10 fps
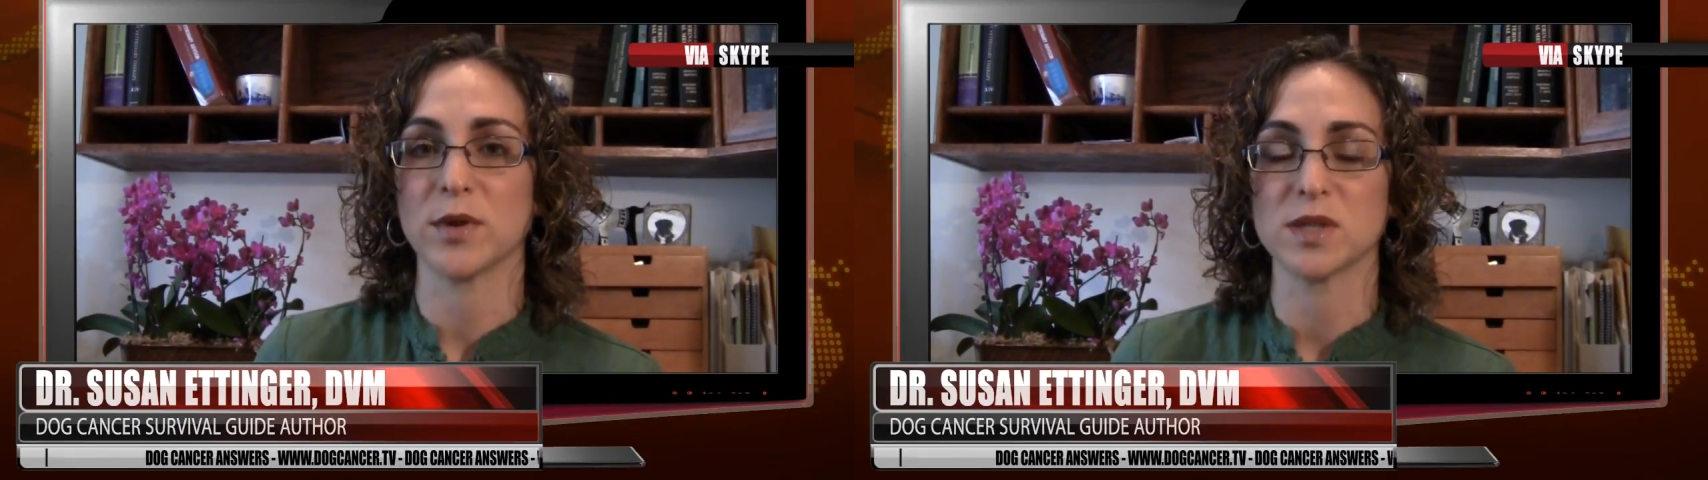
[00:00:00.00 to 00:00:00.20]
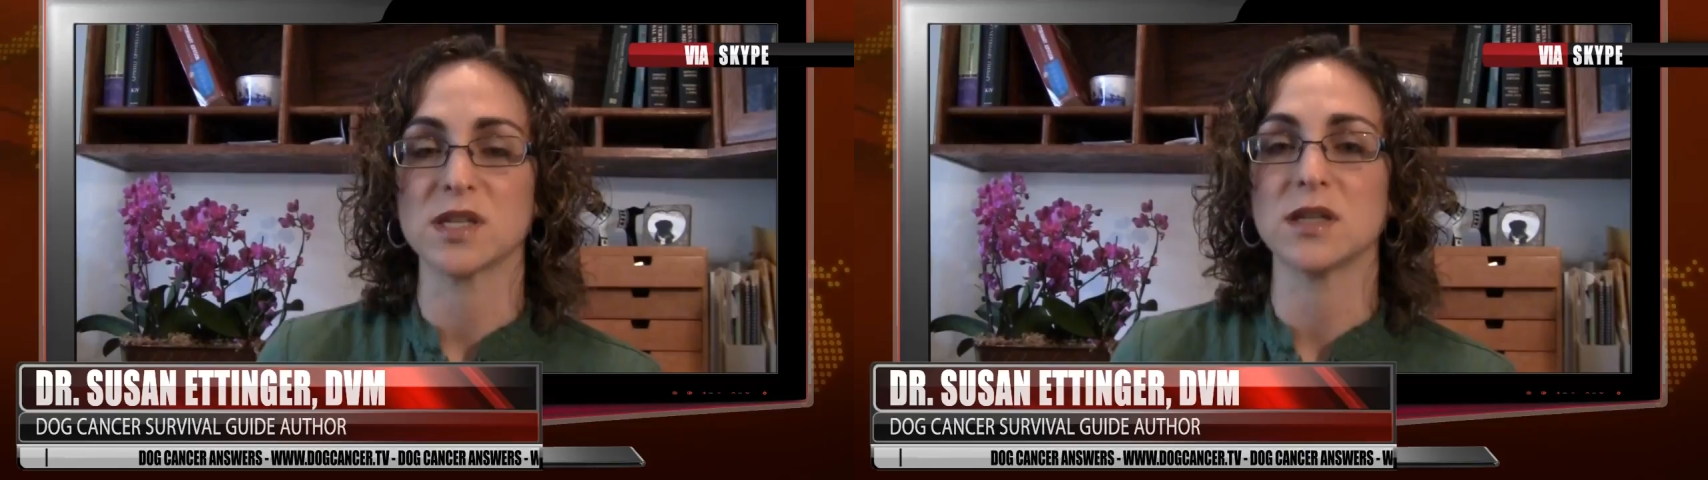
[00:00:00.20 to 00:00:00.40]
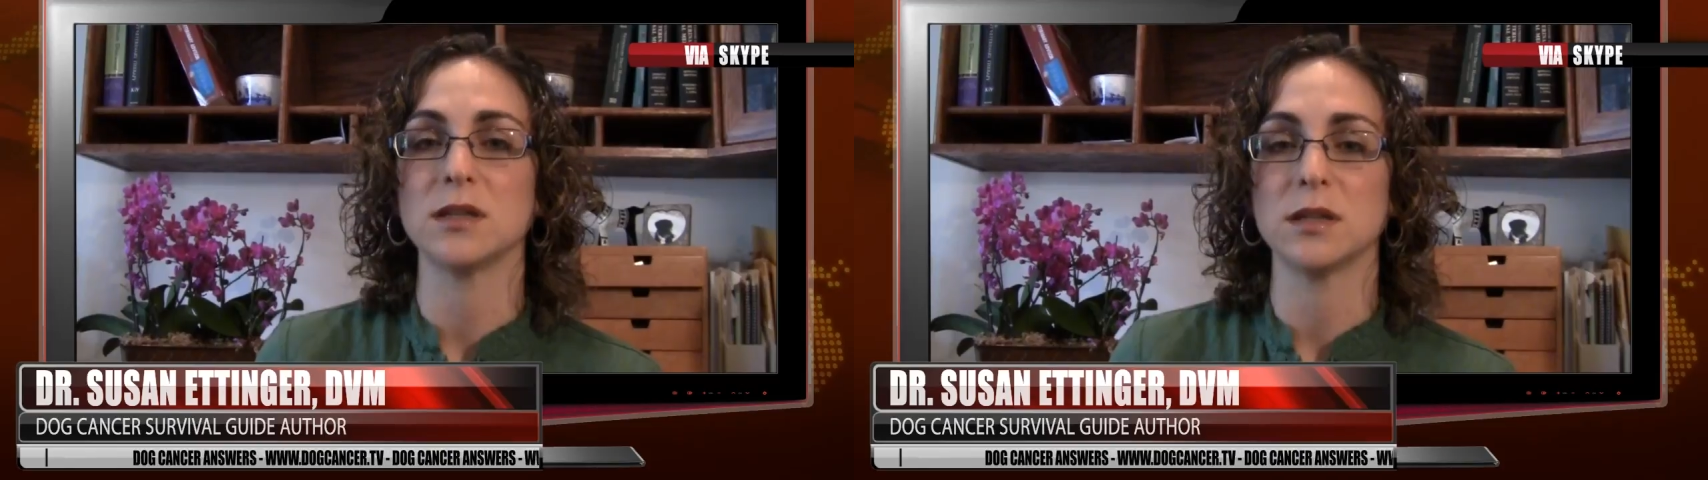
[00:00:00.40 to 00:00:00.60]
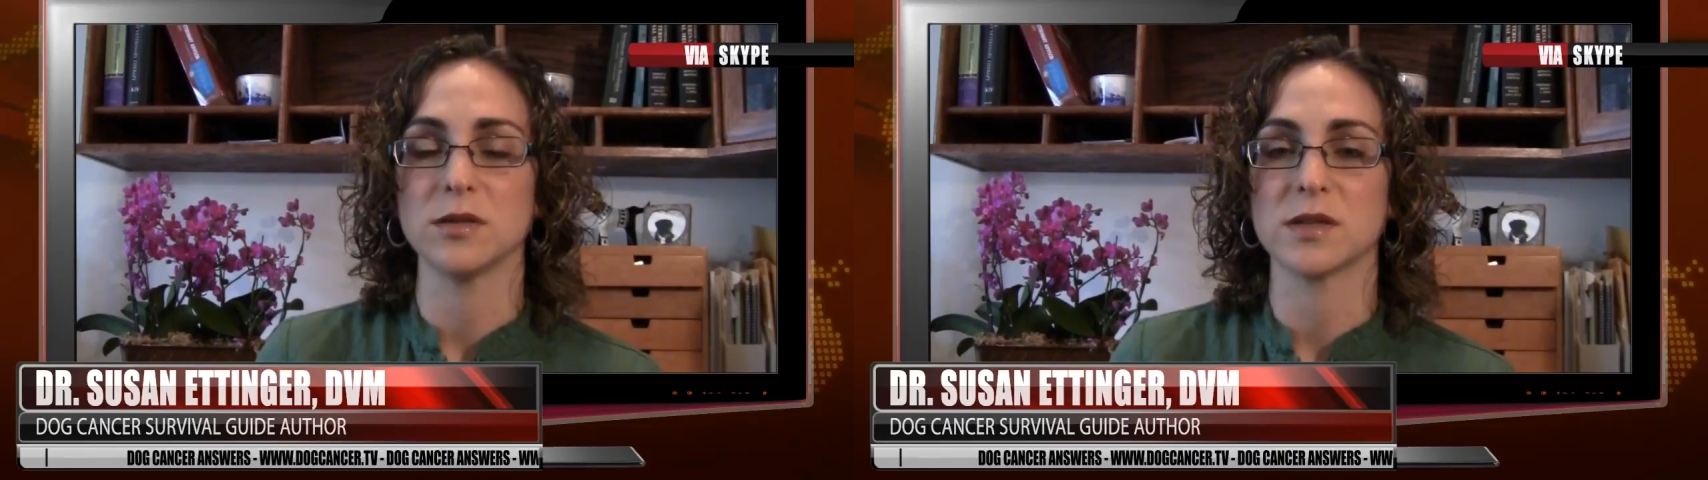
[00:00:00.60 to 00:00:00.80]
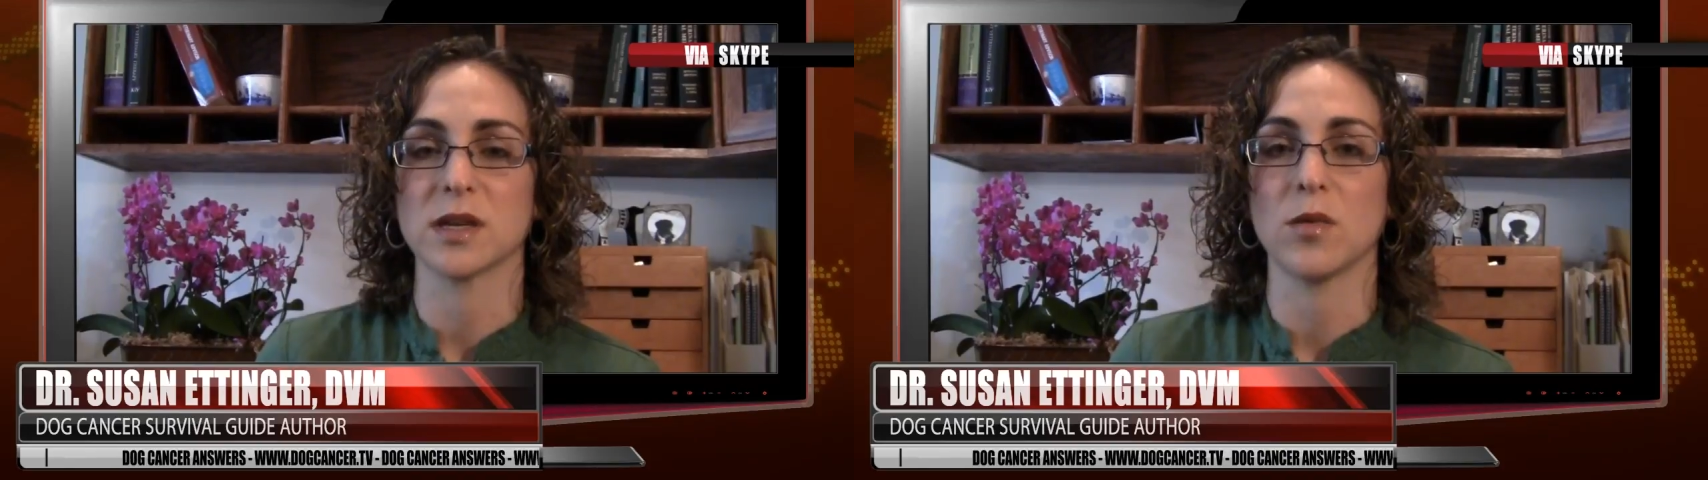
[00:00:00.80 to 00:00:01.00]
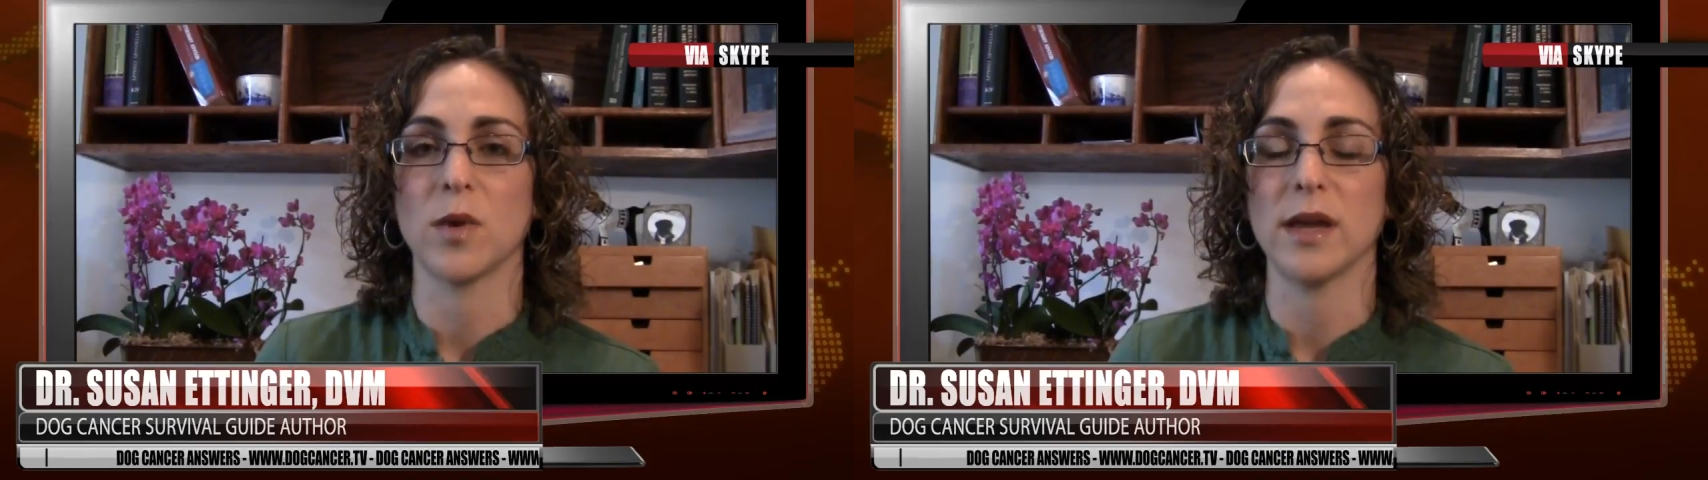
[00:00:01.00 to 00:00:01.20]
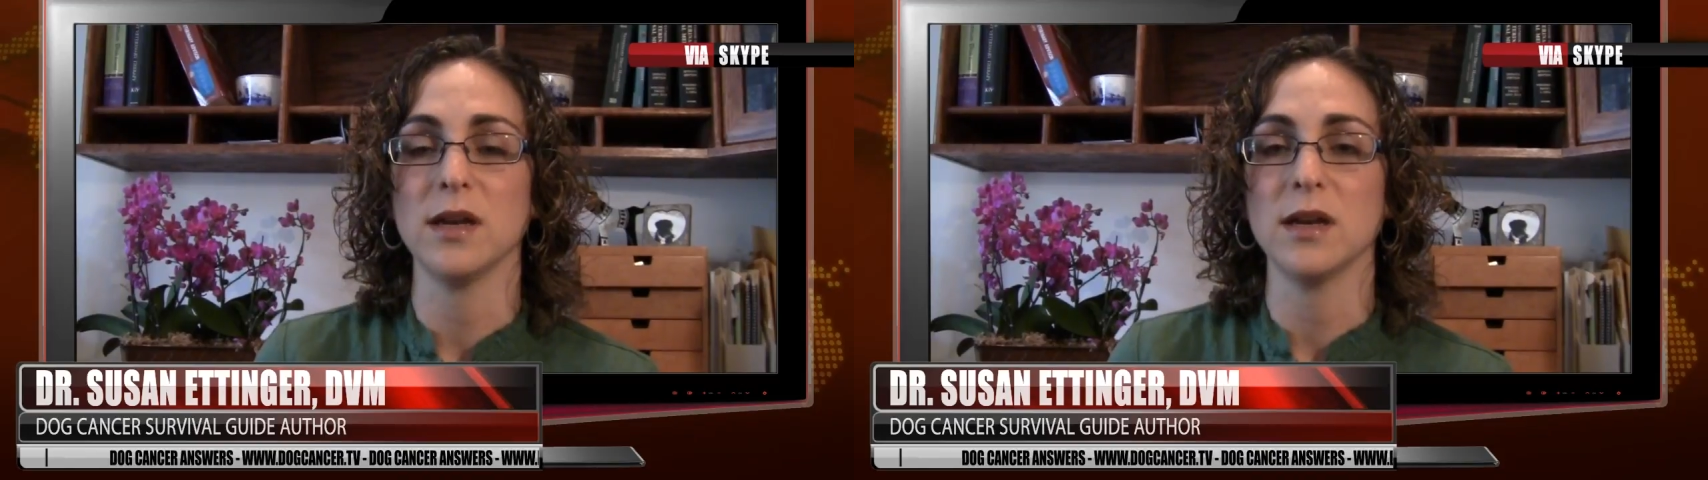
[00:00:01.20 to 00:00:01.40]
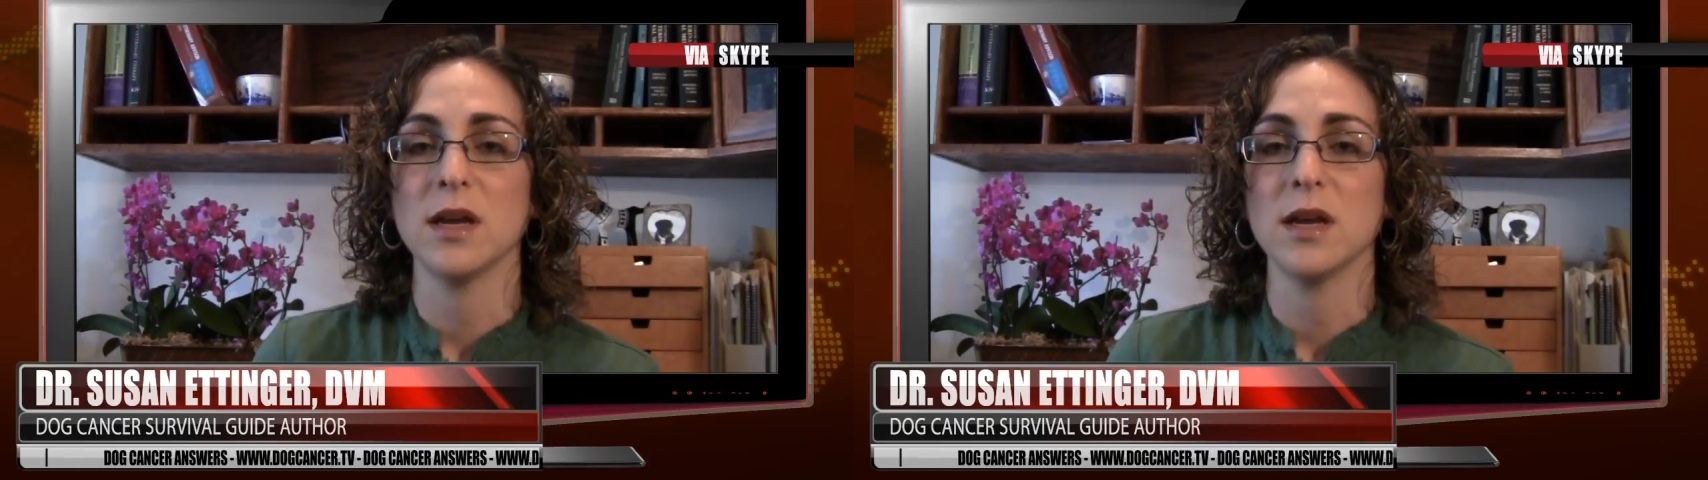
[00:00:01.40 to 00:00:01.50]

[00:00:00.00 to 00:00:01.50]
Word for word: still losing weight.